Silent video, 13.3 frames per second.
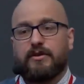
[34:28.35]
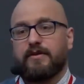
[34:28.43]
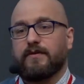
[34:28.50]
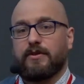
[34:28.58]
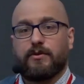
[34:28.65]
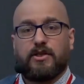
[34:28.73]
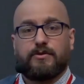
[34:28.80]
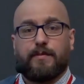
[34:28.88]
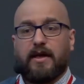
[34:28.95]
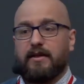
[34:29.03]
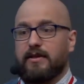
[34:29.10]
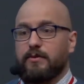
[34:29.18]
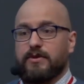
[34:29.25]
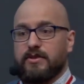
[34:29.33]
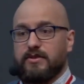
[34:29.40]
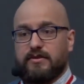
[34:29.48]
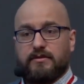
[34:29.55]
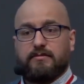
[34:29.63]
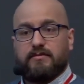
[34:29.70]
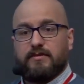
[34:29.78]
If they crash badly, we just
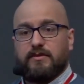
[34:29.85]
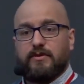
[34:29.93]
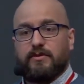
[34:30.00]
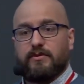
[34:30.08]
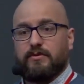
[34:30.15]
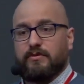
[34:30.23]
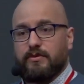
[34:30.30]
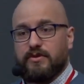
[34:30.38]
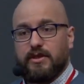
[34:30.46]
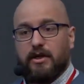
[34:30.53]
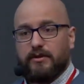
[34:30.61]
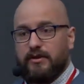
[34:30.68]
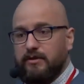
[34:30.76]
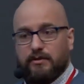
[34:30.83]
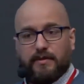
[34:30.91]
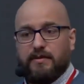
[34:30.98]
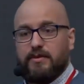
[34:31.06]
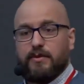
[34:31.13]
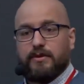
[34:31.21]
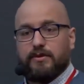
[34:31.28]
restart it, or
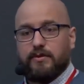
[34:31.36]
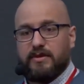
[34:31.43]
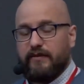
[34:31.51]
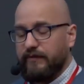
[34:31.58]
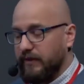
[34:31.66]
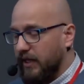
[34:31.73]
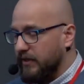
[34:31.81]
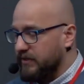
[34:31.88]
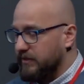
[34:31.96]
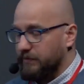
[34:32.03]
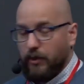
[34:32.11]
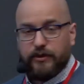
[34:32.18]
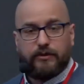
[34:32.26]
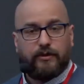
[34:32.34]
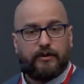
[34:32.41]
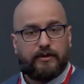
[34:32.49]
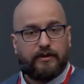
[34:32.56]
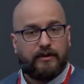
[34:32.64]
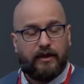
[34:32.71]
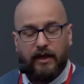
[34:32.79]
maybe we do something else, monitor
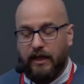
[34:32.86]
it.